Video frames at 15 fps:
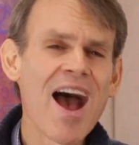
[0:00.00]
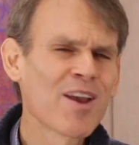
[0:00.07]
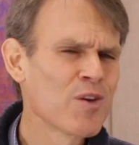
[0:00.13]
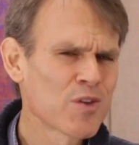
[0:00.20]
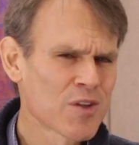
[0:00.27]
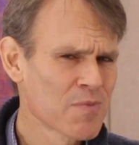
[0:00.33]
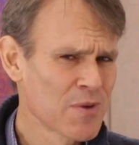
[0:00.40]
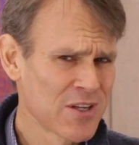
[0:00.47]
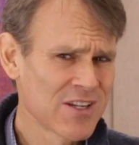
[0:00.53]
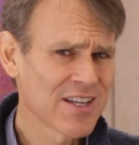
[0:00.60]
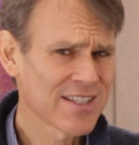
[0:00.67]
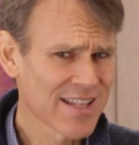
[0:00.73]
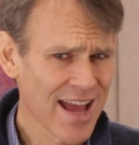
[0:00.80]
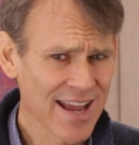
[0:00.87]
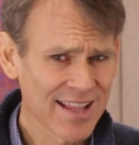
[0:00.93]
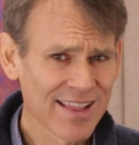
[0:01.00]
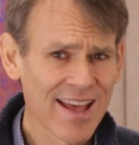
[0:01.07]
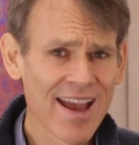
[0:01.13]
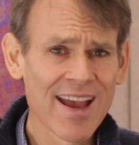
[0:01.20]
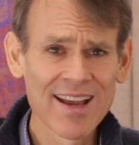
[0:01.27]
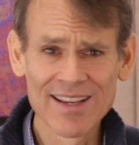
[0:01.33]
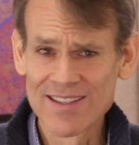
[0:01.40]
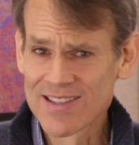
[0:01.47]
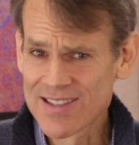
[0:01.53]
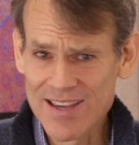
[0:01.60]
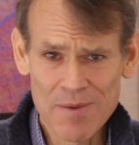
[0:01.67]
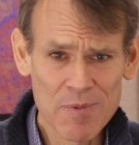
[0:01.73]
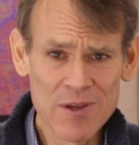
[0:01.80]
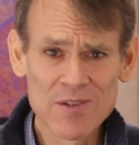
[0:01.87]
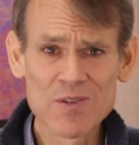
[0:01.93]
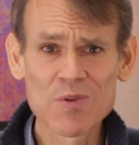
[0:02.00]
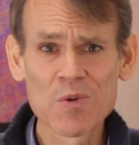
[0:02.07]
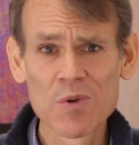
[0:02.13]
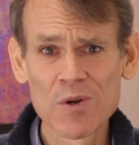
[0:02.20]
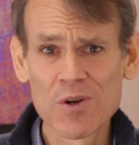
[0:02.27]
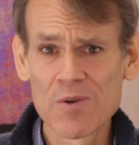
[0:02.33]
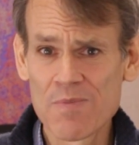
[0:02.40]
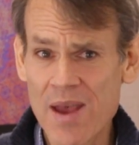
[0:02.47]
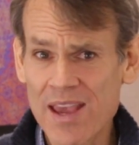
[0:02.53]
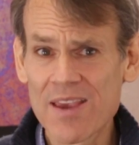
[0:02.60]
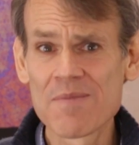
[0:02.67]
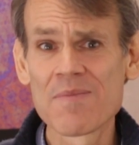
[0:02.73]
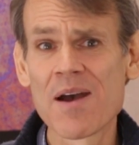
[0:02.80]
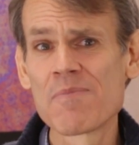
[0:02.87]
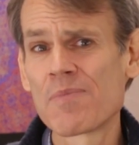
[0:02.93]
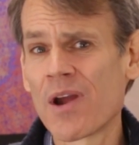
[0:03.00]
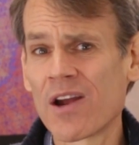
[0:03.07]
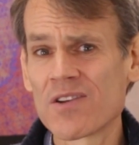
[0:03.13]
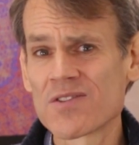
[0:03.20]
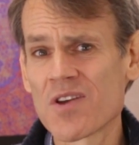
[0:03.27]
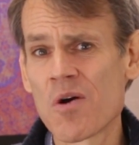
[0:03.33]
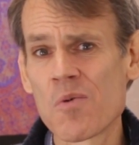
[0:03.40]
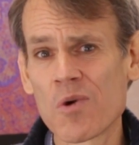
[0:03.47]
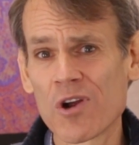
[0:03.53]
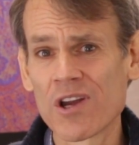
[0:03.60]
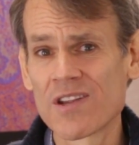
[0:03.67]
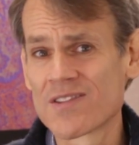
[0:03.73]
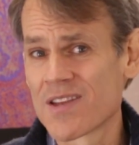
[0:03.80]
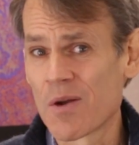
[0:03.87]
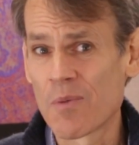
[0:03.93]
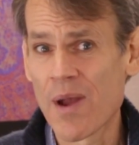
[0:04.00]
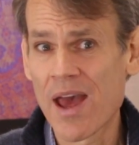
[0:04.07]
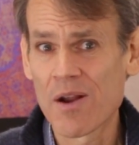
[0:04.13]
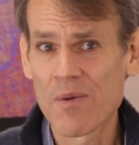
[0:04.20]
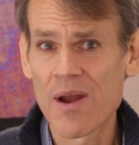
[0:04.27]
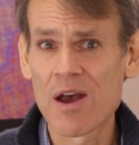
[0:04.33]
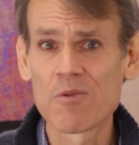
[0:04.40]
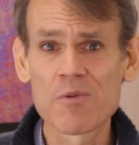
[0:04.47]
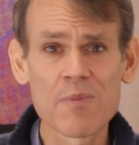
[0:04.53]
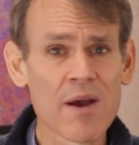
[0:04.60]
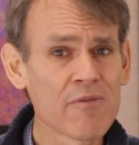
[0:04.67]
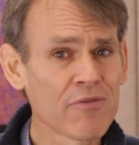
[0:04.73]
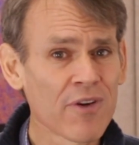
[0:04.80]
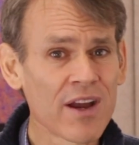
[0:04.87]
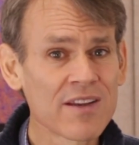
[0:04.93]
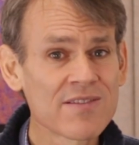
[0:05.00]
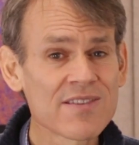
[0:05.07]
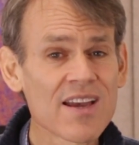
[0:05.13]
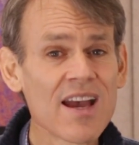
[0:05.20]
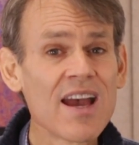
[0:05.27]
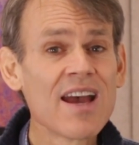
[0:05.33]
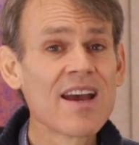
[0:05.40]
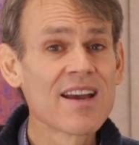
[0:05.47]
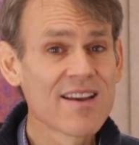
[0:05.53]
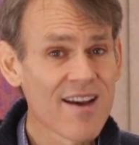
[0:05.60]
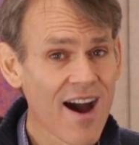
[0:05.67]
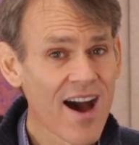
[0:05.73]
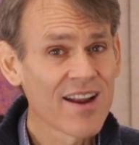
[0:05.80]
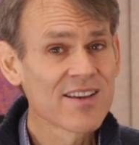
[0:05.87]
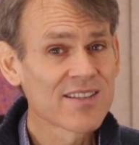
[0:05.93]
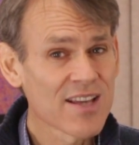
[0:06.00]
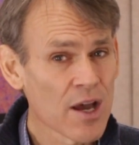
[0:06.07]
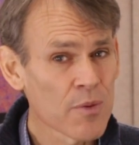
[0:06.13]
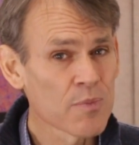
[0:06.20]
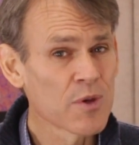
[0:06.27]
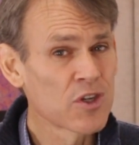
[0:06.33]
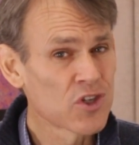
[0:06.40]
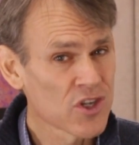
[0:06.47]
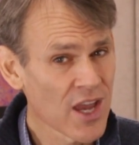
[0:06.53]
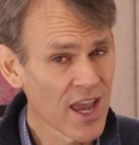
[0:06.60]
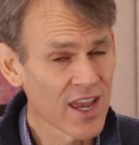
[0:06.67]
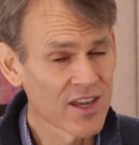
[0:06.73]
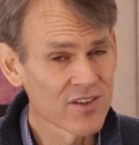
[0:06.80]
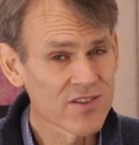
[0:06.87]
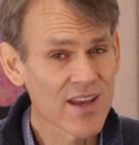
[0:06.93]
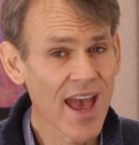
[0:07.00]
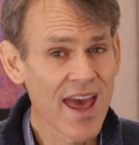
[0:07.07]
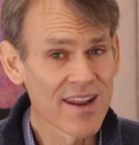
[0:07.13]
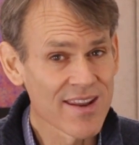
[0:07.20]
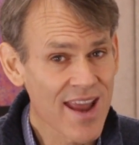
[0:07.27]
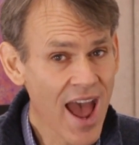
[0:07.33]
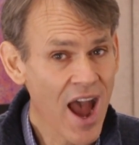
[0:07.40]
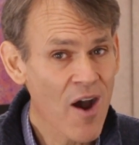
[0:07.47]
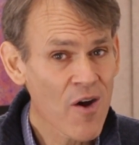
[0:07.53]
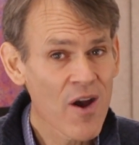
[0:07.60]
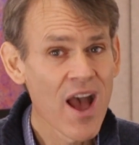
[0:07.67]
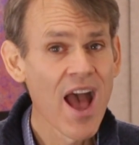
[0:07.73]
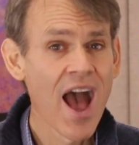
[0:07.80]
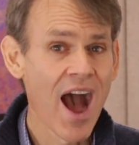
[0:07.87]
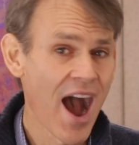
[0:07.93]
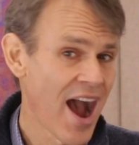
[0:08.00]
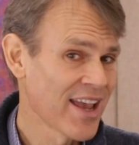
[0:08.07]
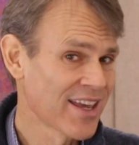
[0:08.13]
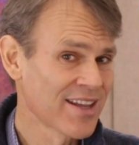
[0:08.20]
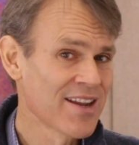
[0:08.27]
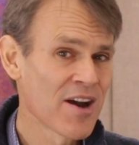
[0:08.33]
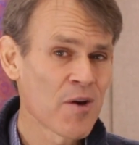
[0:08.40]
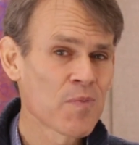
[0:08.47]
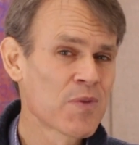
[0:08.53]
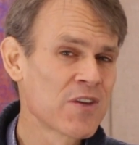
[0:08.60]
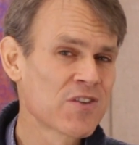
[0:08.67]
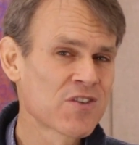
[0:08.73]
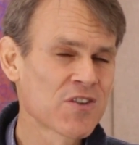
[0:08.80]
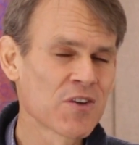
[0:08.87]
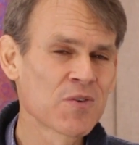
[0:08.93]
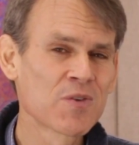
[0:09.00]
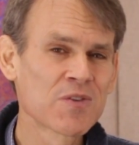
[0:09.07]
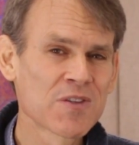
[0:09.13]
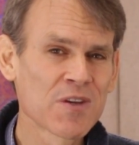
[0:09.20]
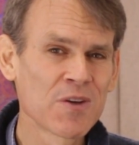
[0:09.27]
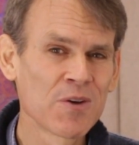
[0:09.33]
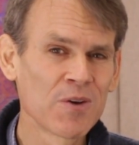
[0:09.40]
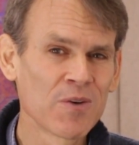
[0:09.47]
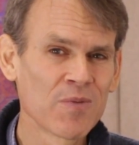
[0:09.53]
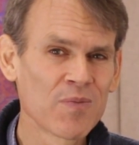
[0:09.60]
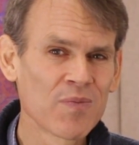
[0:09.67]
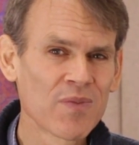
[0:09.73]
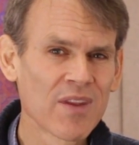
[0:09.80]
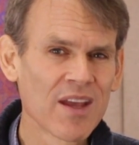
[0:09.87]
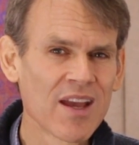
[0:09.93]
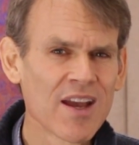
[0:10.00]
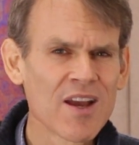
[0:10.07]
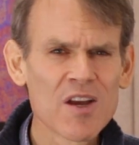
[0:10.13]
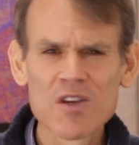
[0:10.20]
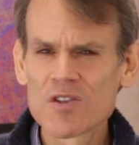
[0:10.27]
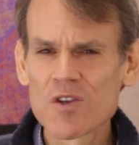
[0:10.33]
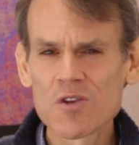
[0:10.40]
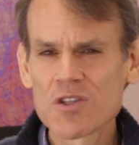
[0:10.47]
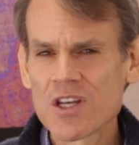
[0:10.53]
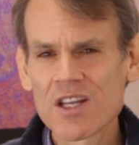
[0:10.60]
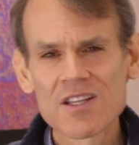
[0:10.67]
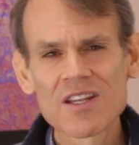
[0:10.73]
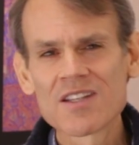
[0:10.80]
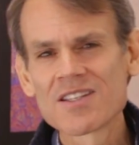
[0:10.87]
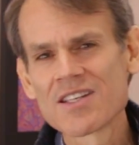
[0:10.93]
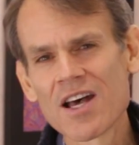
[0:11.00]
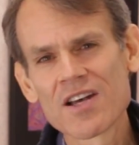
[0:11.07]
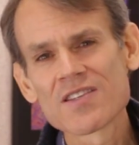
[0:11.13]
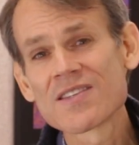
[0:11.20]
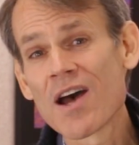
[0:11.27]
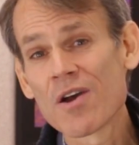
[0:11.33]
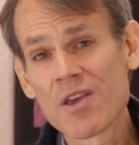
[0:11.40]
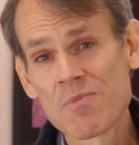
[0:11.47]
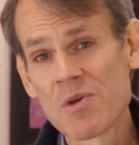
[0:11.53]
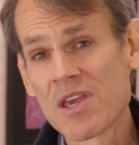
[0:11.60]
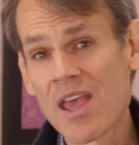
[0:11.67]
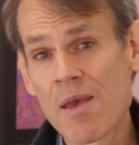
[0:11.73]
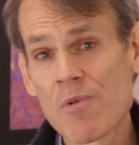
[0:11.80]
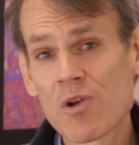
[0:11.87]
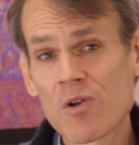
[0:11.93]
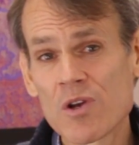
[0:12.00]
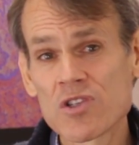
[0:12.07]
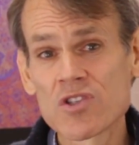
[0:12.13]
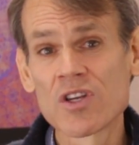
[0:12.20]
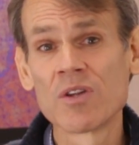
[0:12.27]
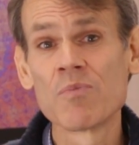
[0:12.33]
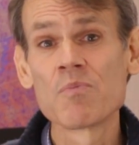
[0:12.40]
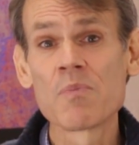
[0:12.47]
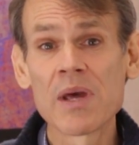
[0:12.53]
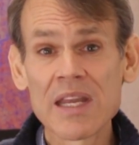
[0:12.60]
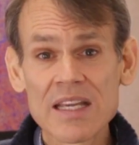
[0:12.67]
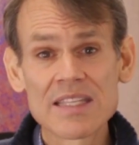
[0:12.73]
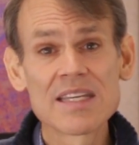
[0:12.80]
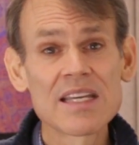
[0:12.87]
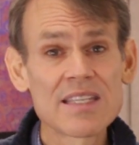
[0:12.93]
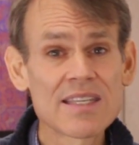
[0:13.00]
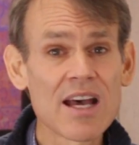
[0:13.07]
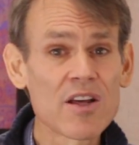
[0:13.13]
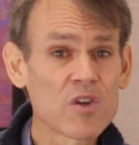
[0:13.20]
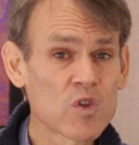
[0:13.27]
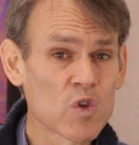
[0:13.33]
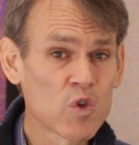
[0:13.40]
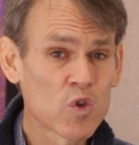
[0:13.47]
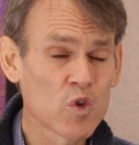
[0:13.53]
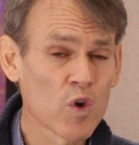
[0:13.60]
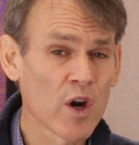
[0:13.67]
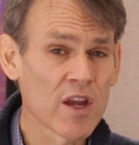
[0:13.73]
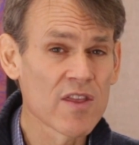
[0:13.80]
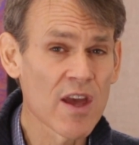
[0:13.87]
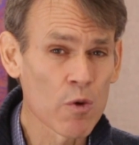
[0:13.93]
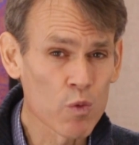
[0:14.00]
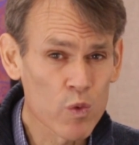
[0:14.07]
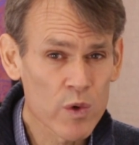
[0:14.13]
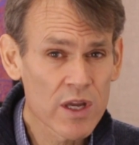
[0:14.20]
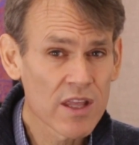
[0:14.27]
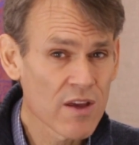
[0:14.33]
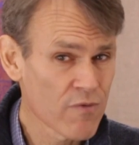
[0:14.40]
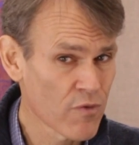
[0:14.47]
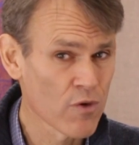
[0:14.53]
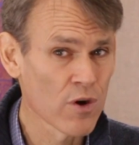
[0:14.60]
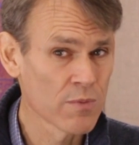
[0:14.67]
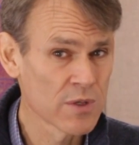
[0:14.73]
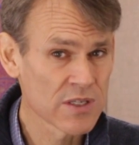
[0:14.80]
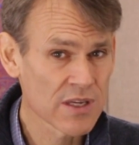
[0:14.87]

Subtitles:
I used to be just like Lang, skipping school, making my parents all worried as I ran around with my friends. God has helped me change, and now I can help these children too. Socheat didn't tell us how he became a Christian, but he did tell us a story that really formed